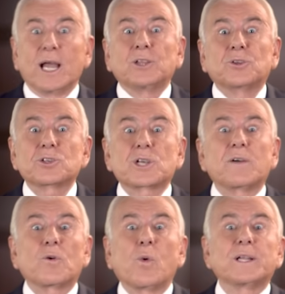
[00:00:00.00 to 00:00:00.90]
and
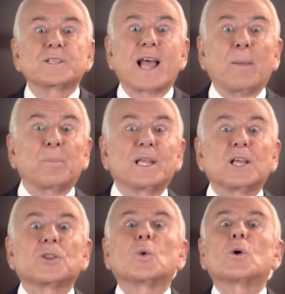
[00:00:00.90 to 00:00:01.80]
discover what is happening
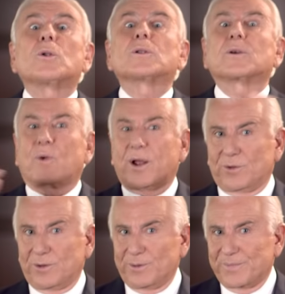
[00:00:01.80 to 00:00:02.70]
in the world
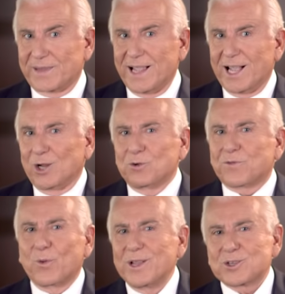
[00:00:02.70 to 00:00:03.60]
around you and look
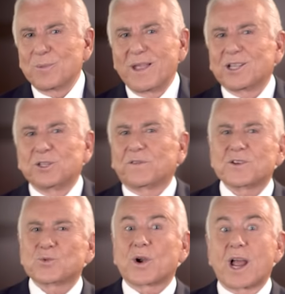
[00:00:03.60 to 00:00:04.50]
for ways to make a
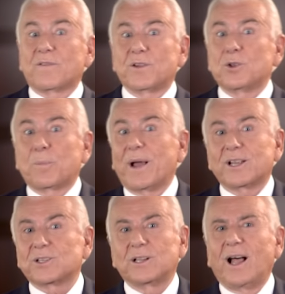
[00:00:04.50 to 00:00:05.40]
difference wherever your
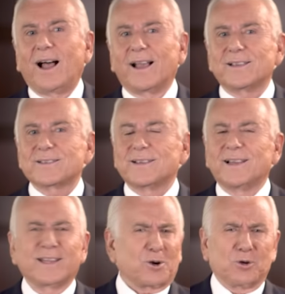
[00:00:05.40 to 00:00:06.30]
passion lies.
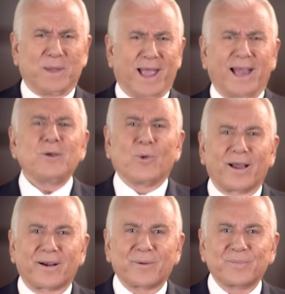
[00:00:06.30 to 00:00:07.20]
That could be
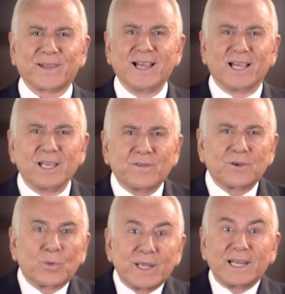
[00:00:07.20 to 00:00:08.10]
anywhere,
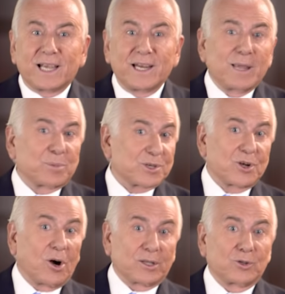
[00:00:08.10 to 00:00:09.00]
even weeding a neighbor's
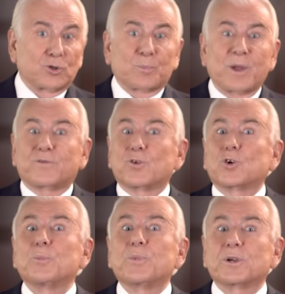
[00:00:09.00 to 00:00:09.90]
garden to pay for
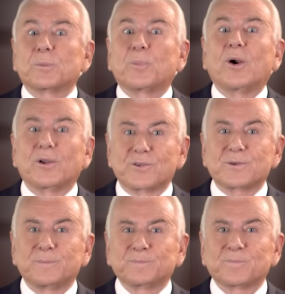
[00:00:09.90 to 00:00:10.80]
computer
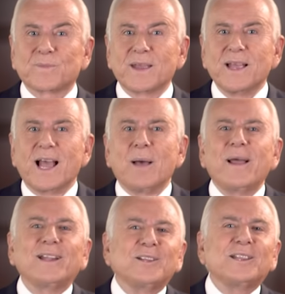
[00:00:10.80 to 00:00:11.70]
parts. A
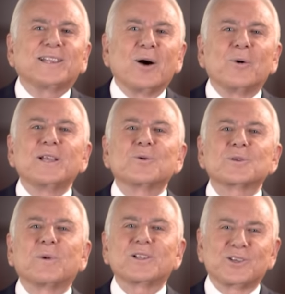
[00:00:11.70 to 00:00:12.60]
man did that when he was
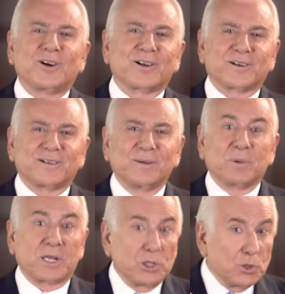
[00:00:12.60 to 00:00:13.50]
much younger,
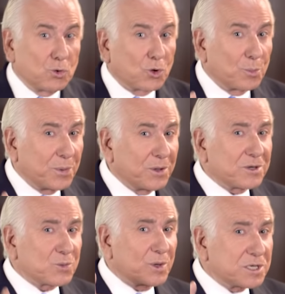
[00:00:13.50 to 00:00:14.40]
but he knew
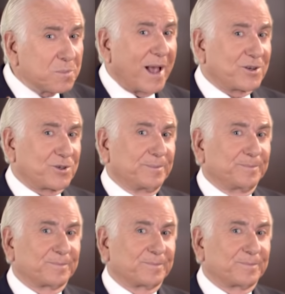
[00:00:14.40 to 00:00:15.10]
computers were his passion.